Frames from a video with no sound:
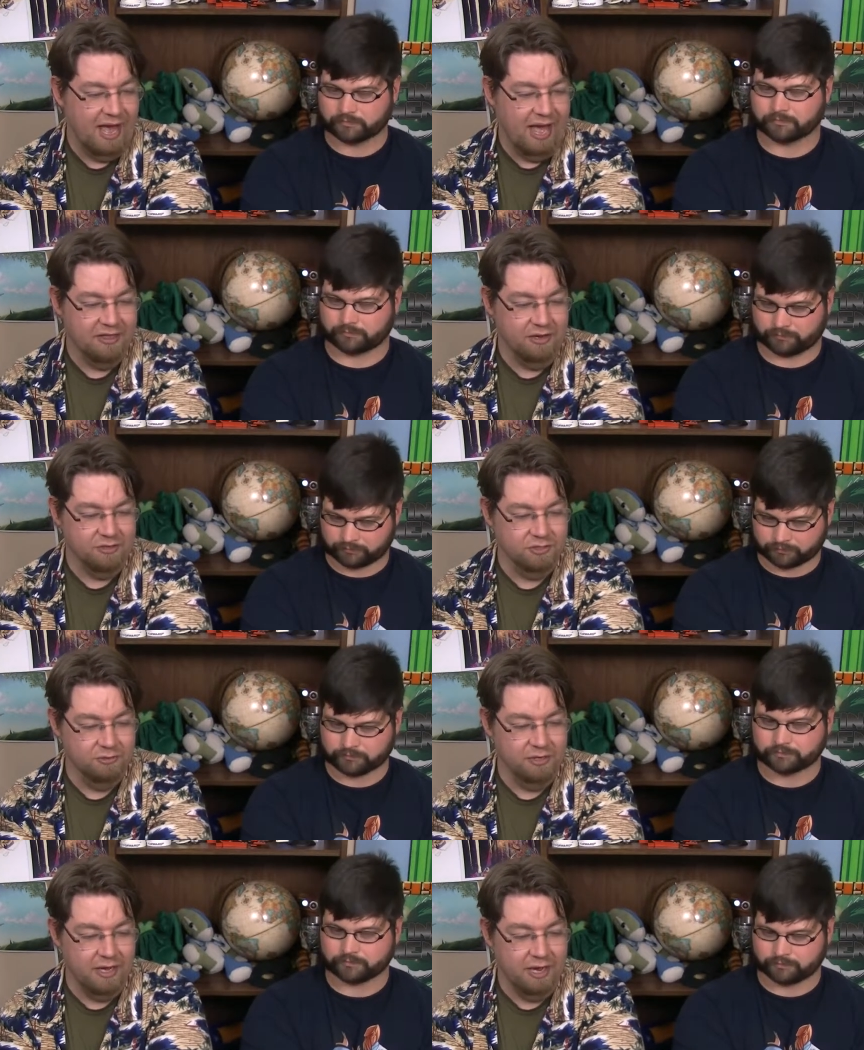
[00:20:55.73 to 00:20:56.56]
Speaker 1: and they're
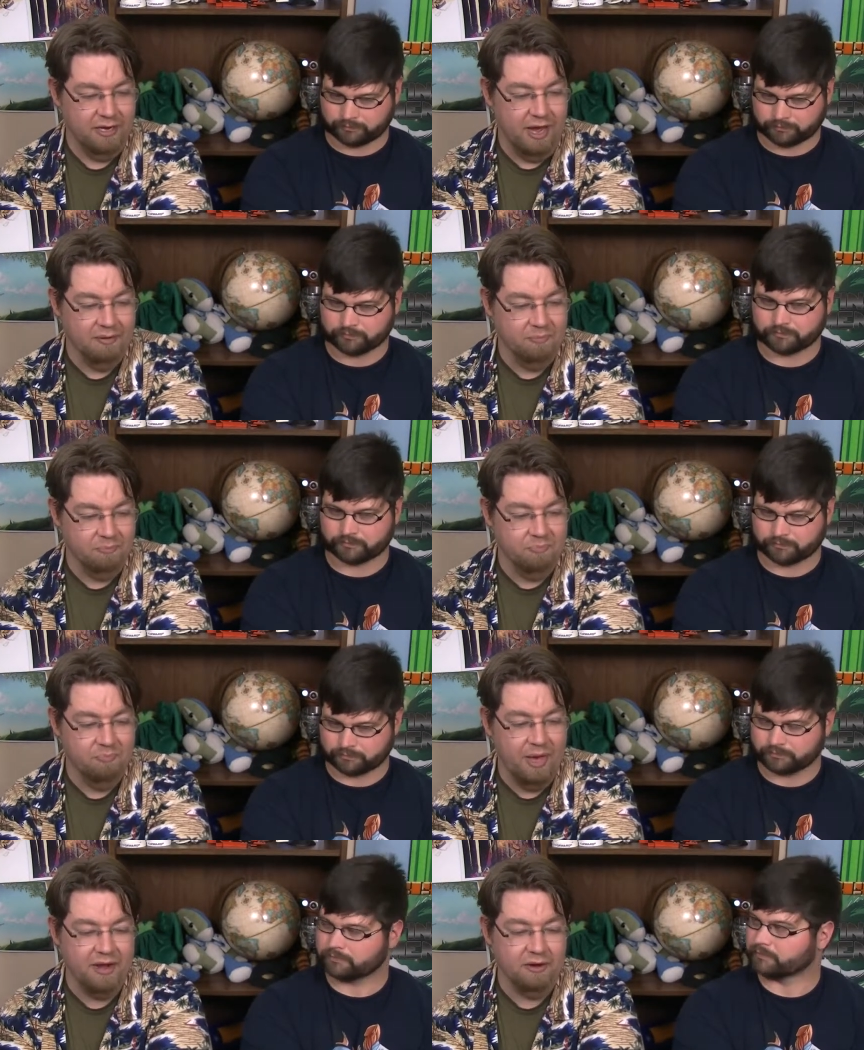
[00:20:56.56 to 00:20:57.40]
doing it and and
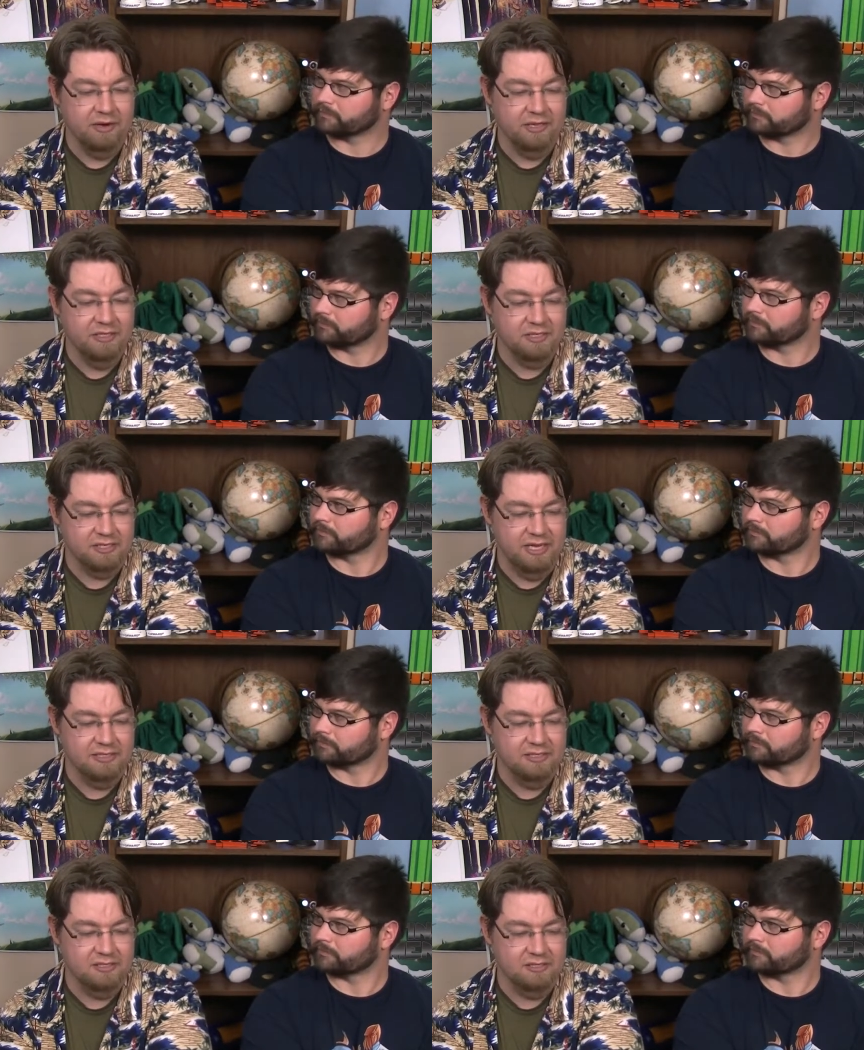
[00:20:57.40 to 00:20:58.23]
better in the
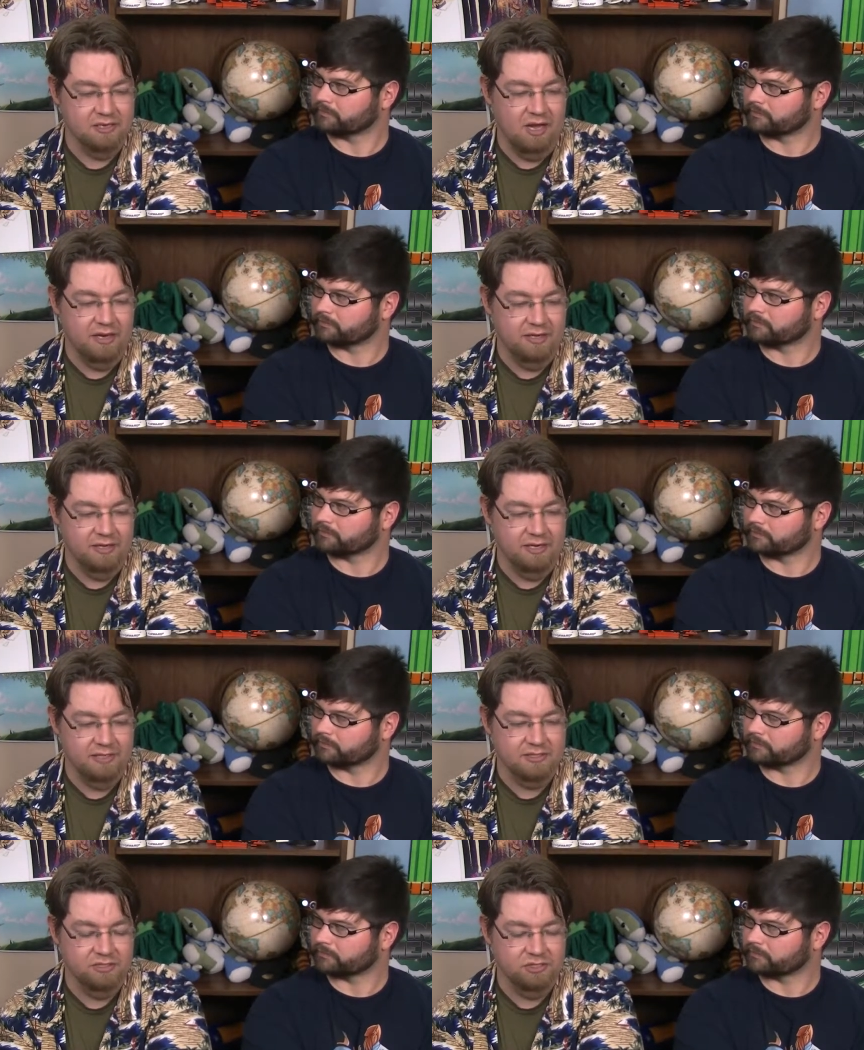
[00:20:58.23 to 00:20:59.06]
sense not that
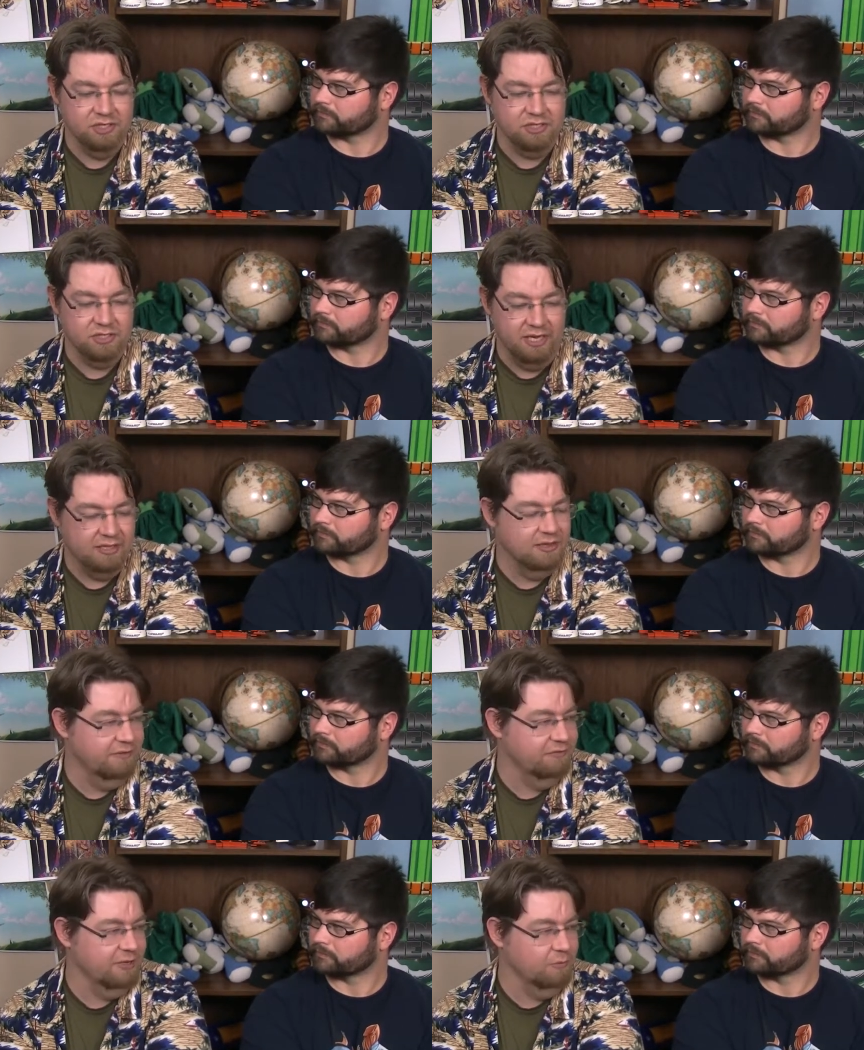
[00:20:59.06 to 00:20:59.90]
isn't just like
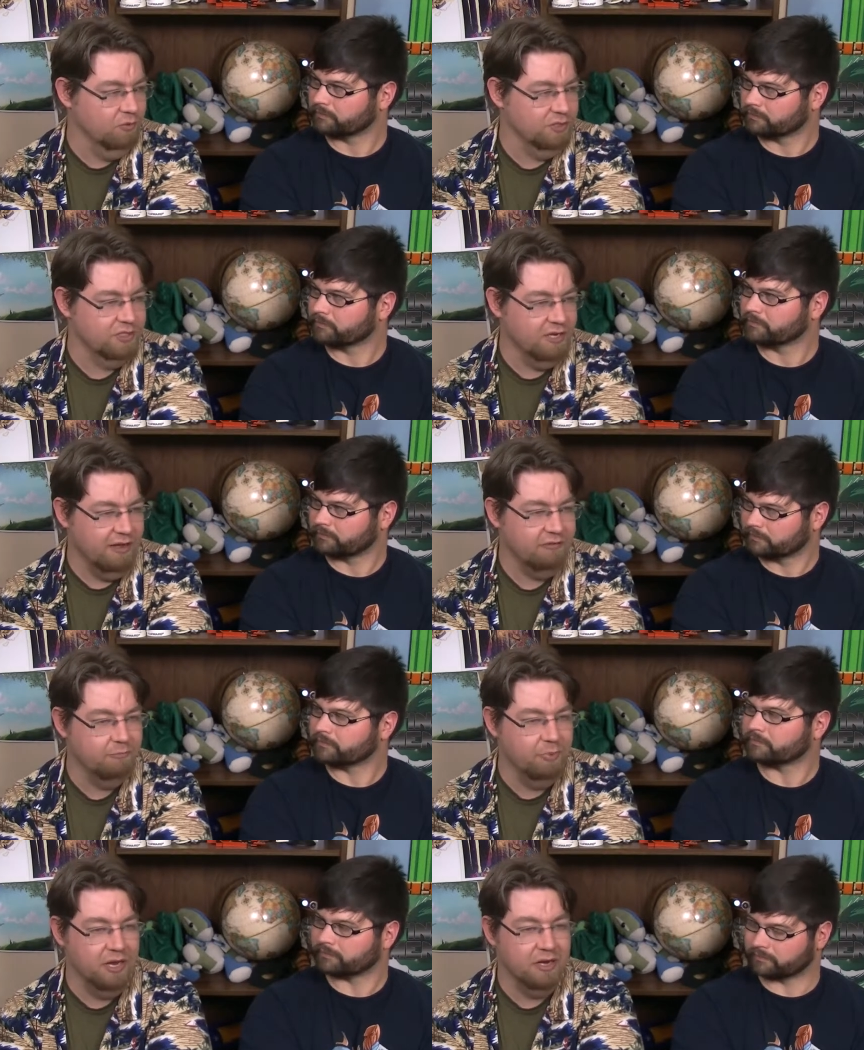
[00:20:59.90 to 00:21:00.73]
lifting more
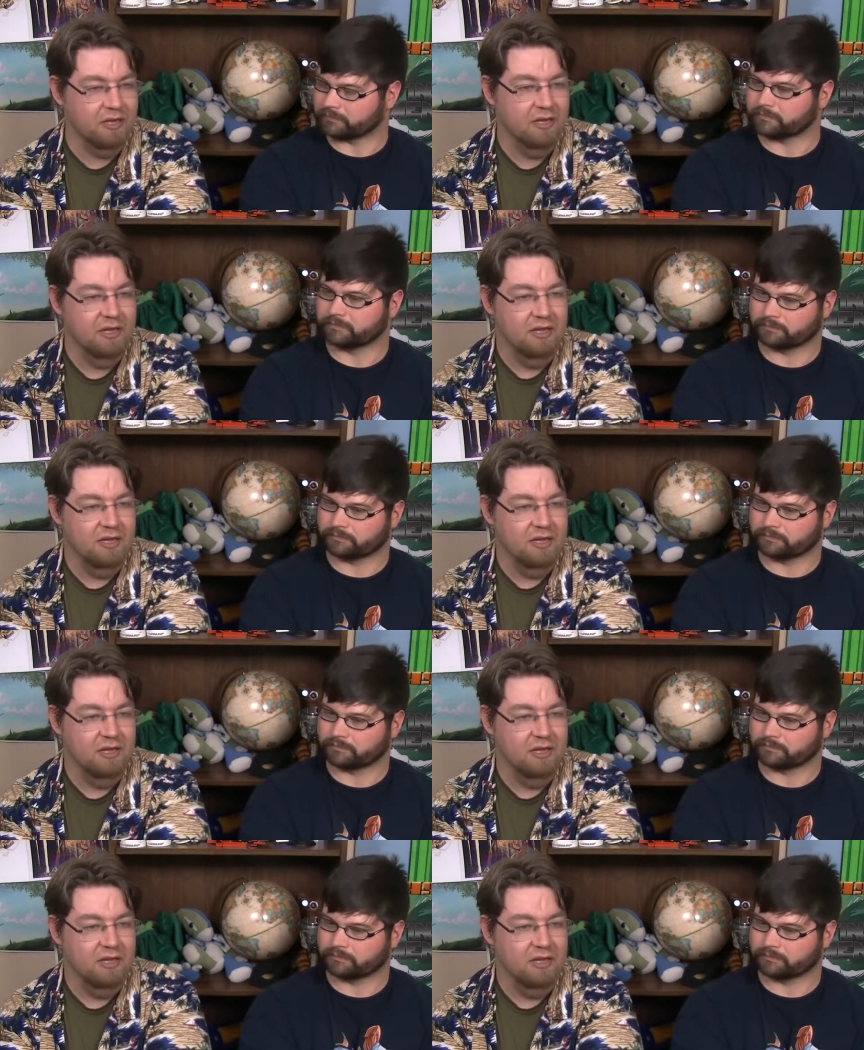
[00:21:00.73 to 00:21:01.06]
stuff, but mm-hmm